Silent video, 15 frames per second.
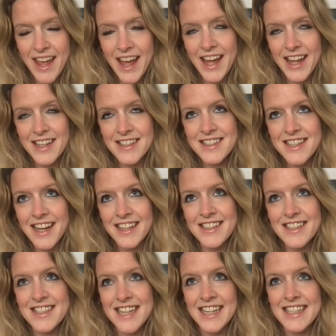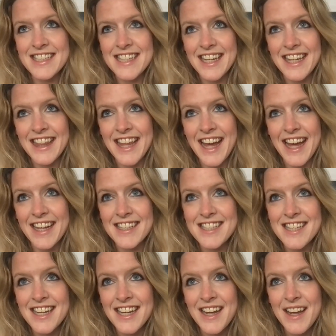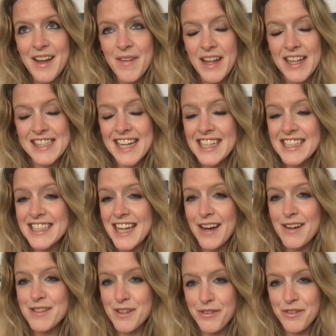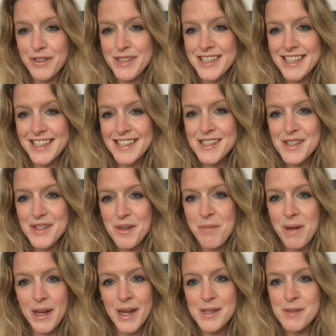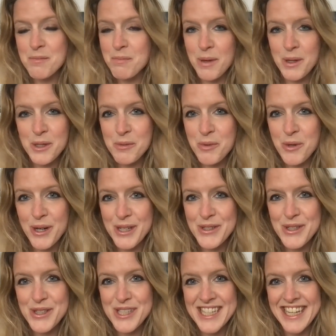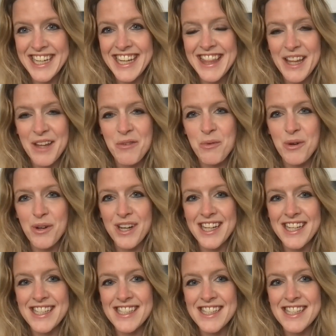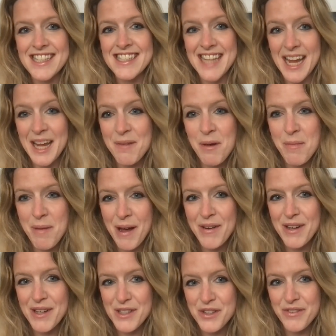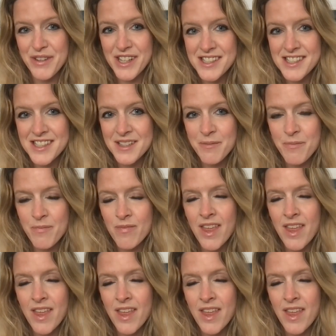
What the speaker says: and understanding that it's actually our differences that make us much more interesting than what is the same about each of us.